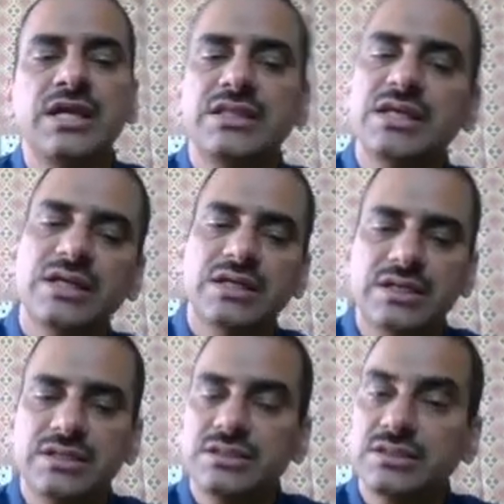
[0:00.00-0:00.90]
There
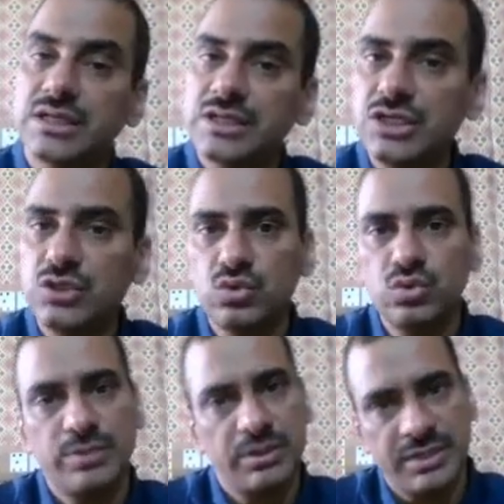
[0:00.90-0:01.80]
are
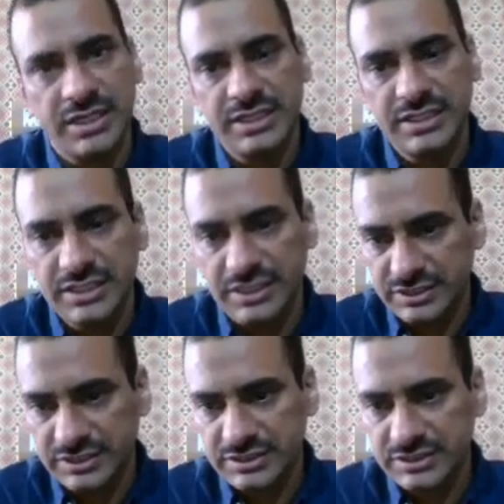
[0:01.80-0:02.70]
32 permanent
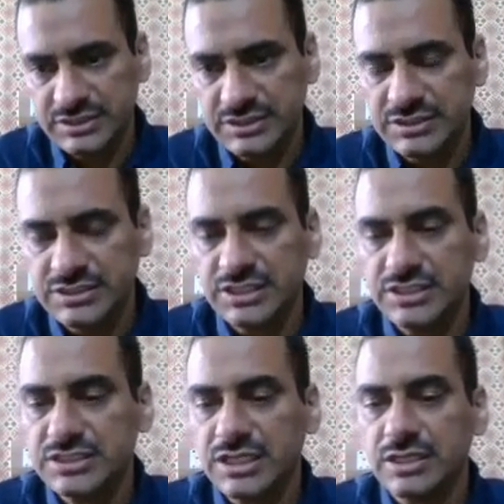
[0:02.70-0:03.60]
teeth.
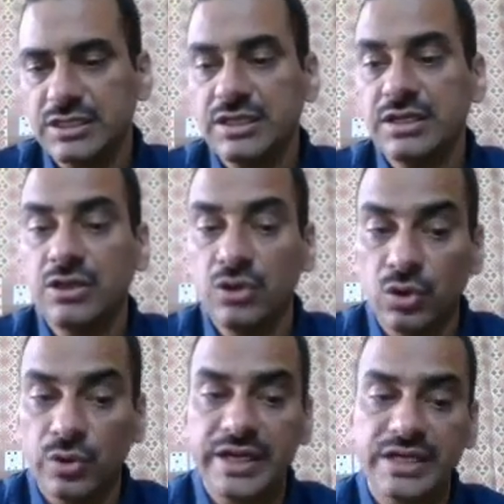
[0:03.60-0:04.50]
6 are
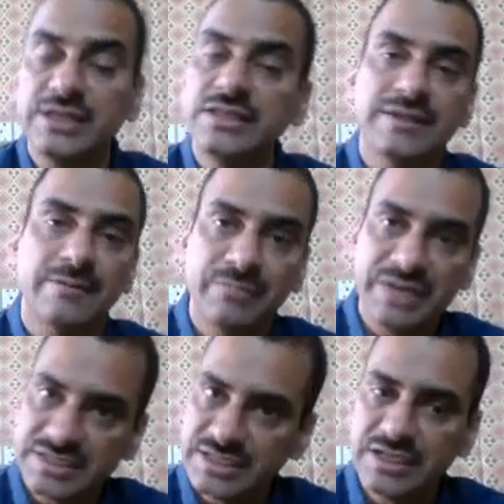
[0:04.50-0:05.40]
located in the
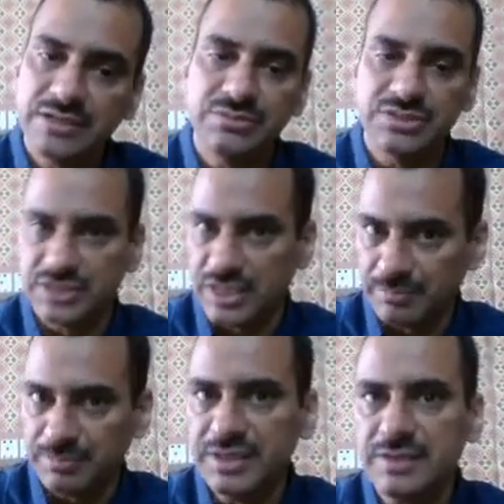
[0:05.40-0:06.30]
maxilla, means
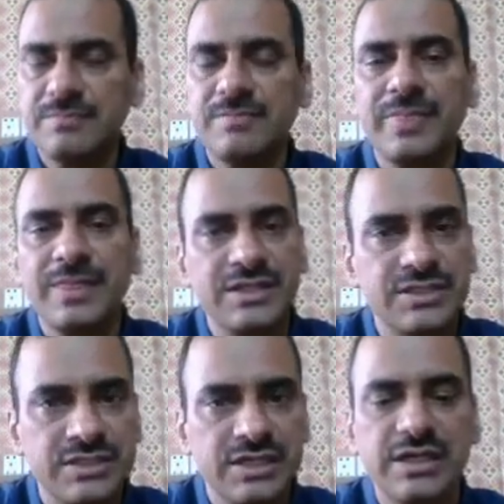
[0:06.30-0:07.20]
upper
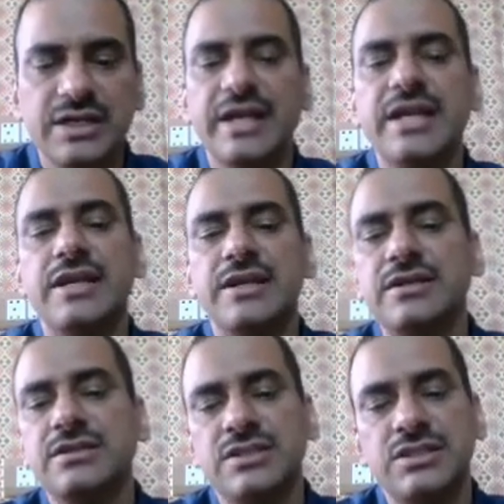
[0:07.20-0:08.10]
jaw,
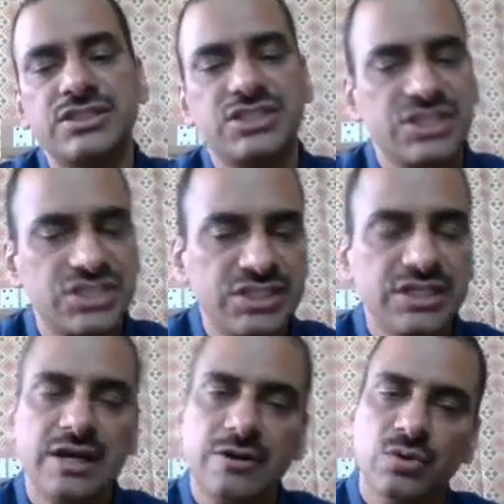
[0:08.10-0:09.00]
and 16
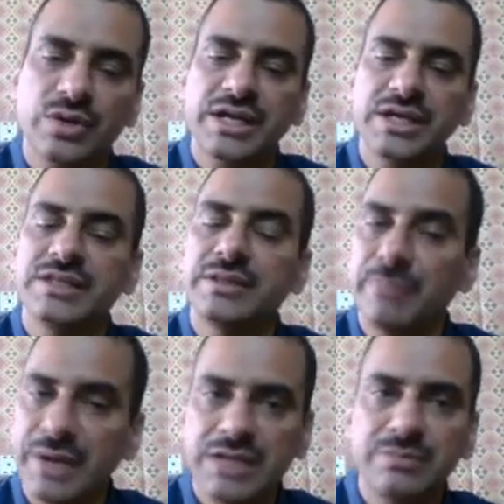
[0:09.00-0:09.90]
are located in the
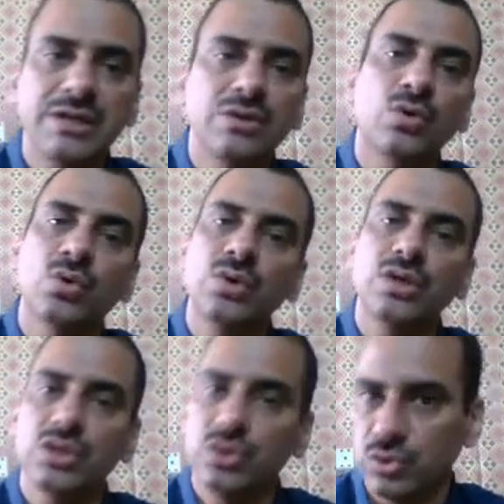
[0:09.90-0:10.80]
mandible or
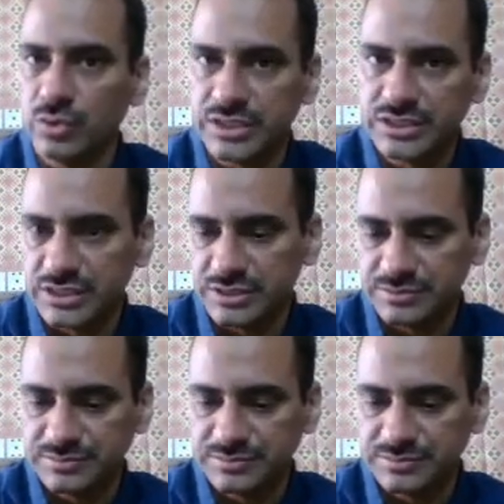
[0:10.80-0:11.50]
lower jaw.